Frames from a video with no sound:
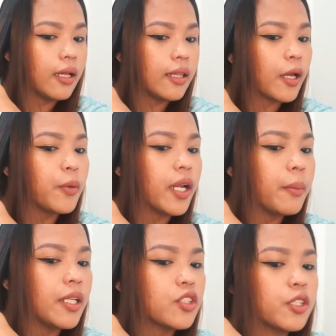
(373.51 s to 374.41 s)
like what
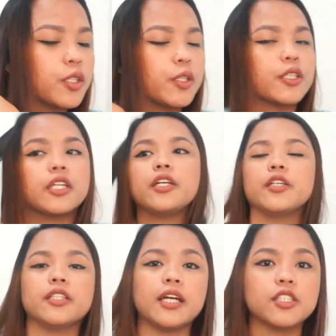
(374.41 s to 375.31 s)
I mentioned
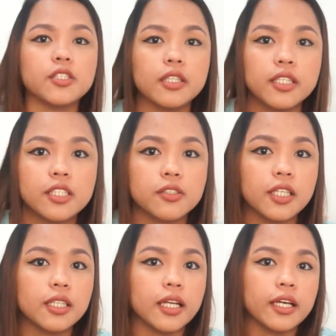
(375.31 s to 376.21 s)
earlier, naturally
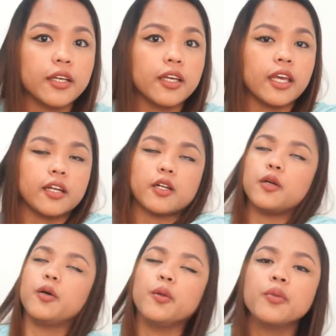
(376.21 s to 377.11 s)
straight talaga yung hair
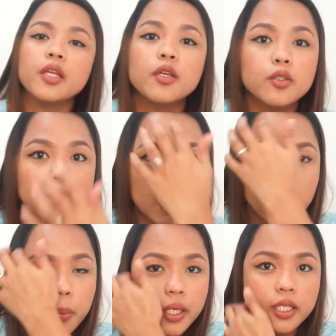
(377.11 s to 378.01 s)
ko.
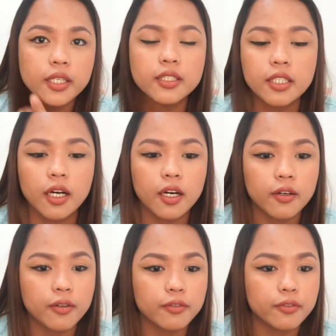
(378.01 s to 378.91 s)
So, because
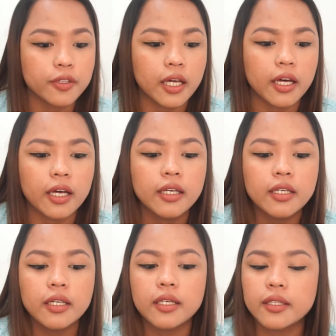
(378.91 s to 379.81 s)
of
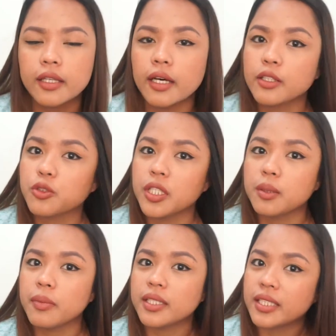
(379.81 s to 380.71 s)
the
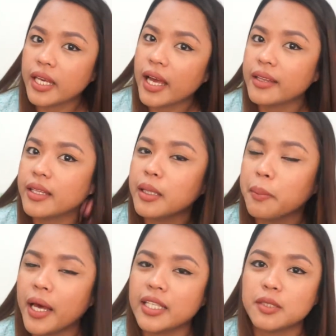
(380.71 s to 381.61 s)
treatments I had in the
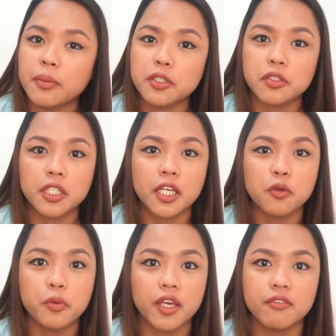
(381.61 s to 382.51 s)
past, medyo
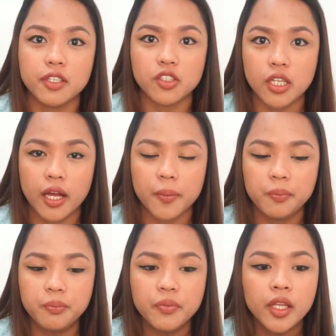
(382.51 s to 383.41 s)
naging wavy siya.
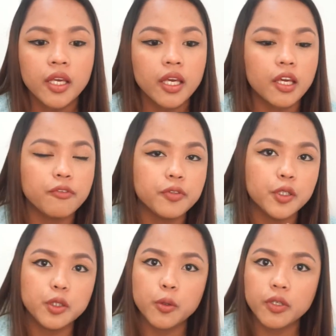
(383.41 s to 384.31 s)
If
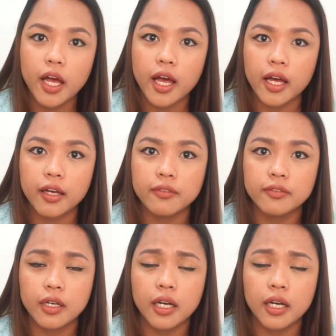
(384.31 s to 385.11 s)
you don't have